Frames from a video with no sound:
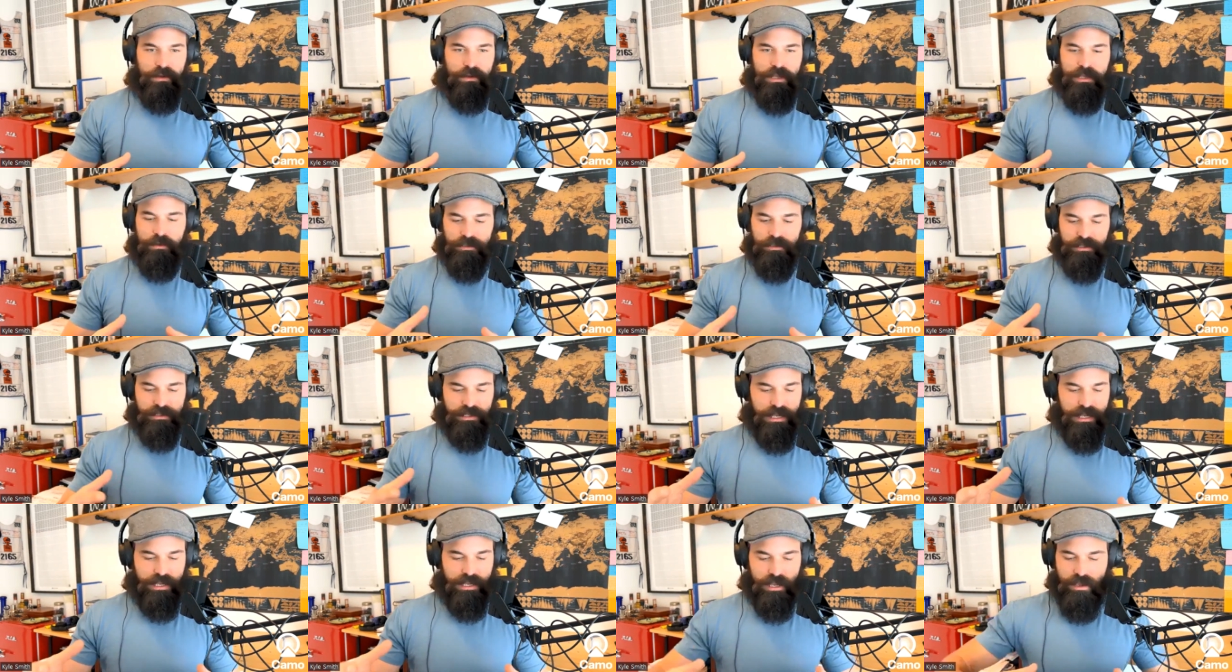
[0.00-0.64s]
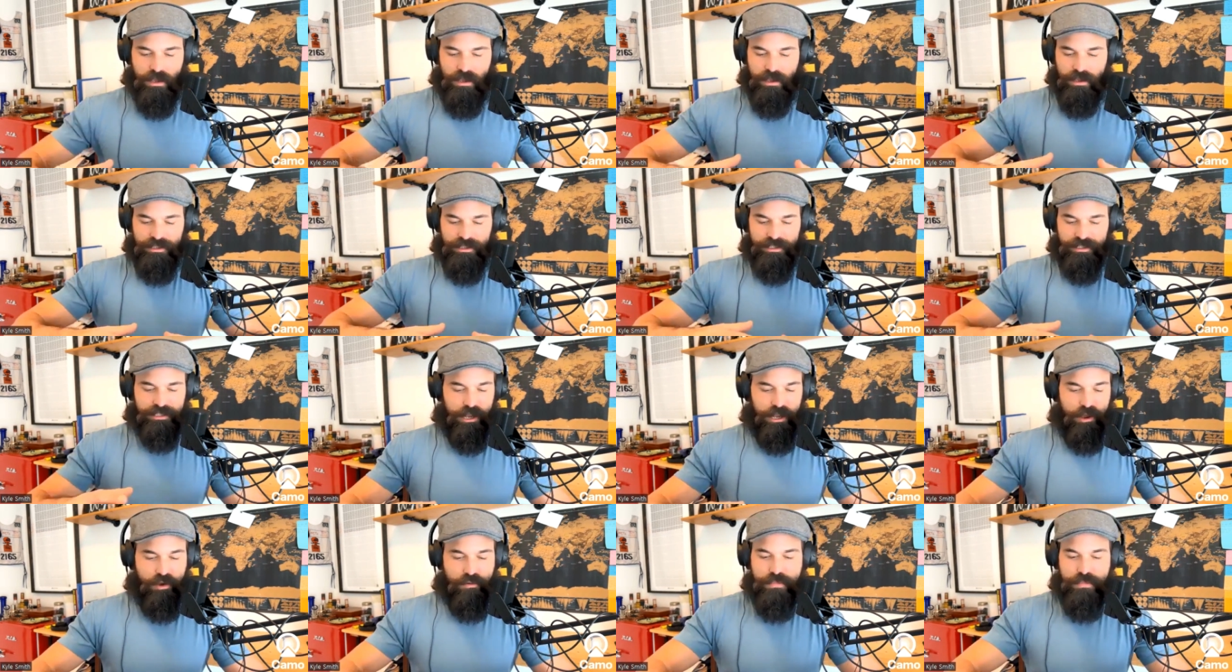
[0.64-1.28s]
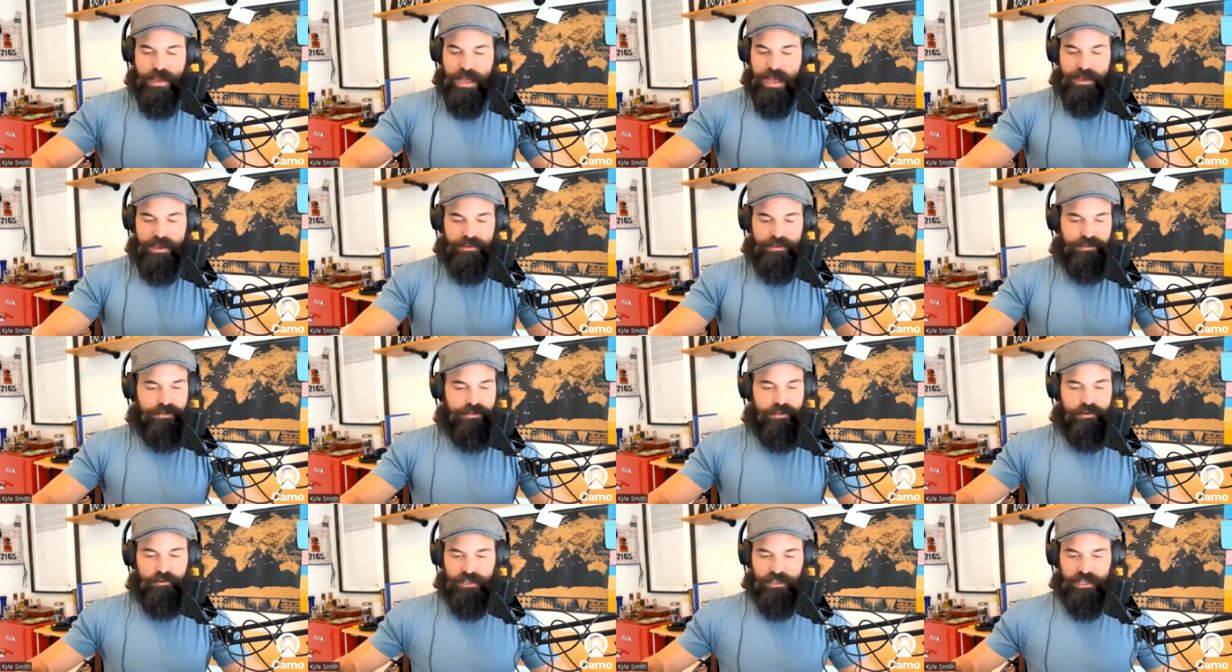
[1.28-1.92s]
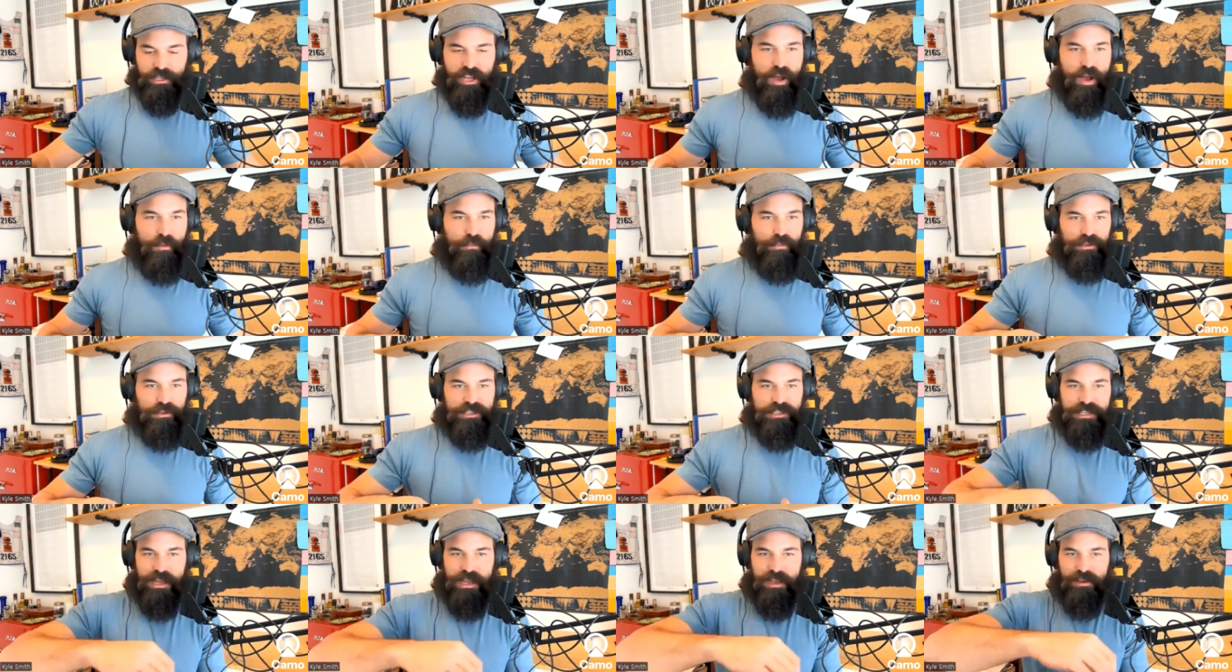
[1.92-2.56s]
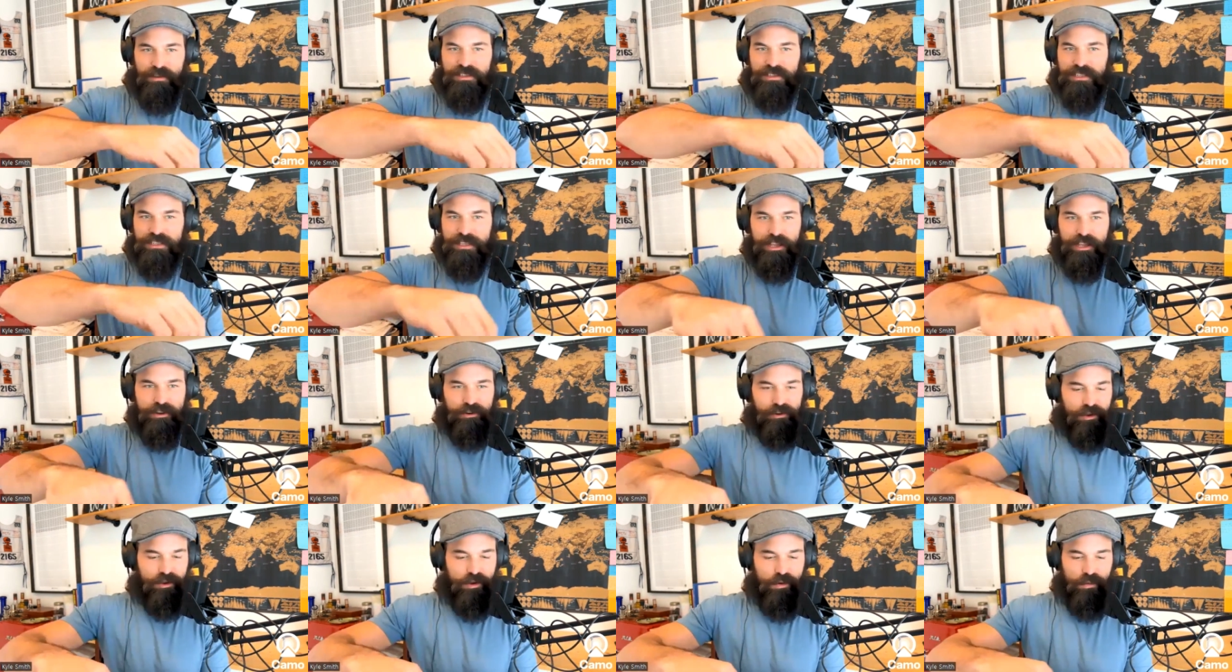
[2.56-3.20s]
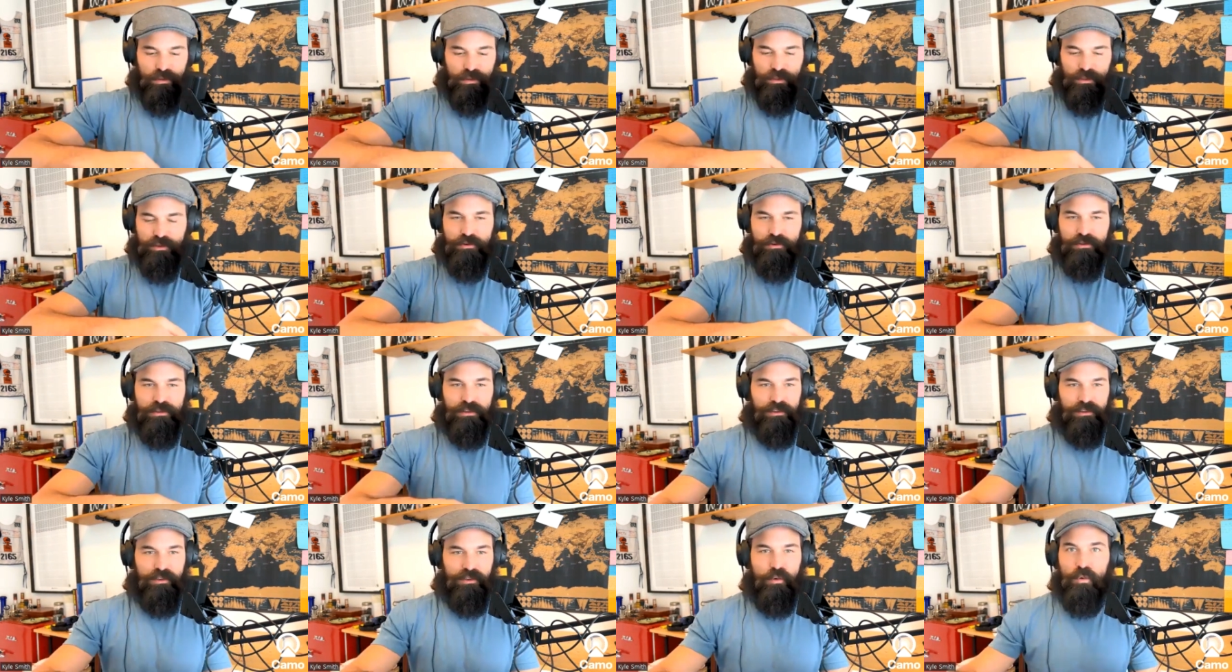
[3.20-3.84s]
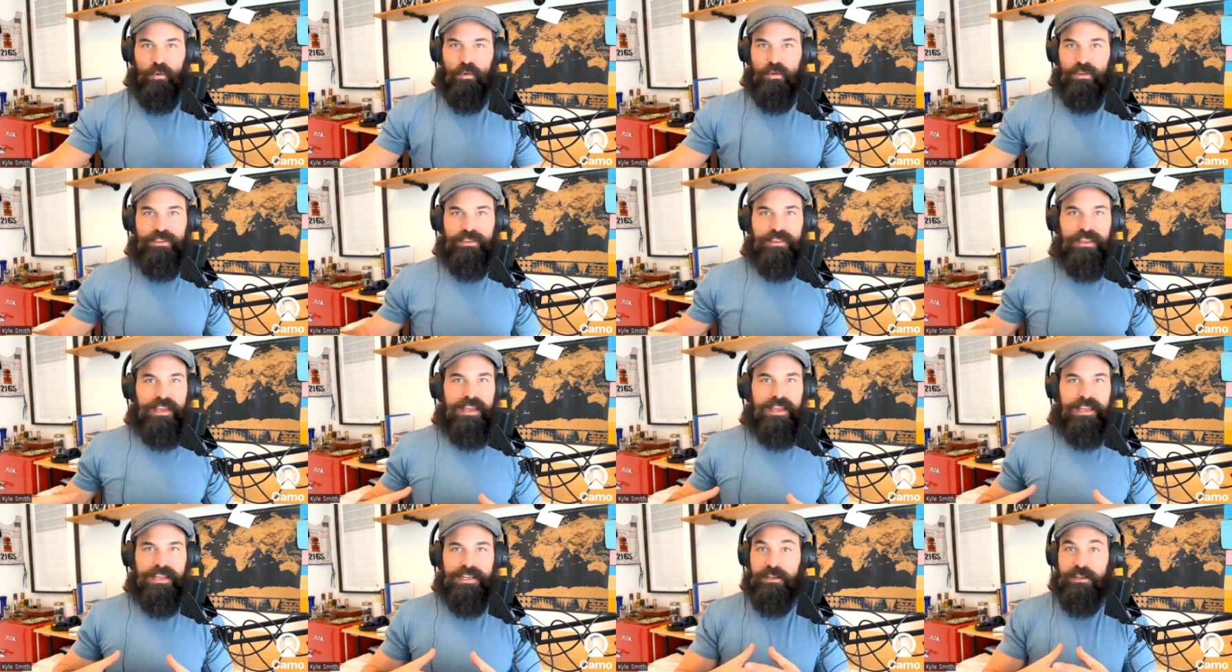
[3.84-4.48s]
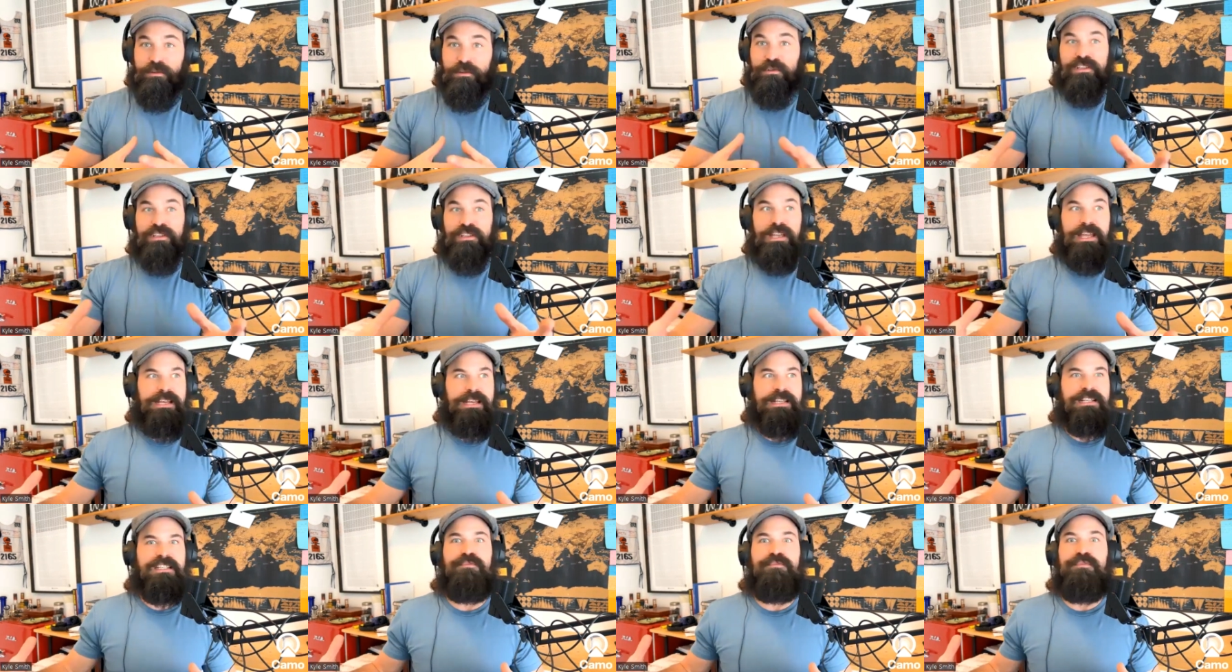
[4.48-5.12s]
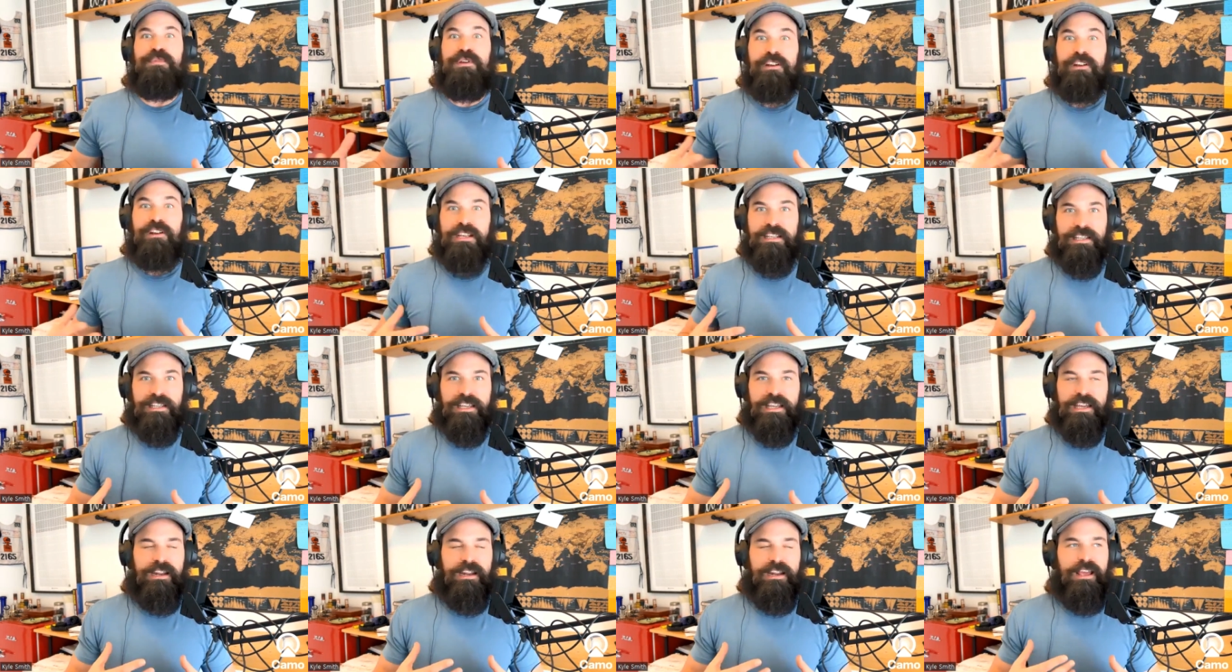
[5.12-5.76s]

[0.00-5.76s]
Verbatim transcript: it was like sound bath, and there was a couple sounds, and they were going through the whole thing, and he was experiencing it.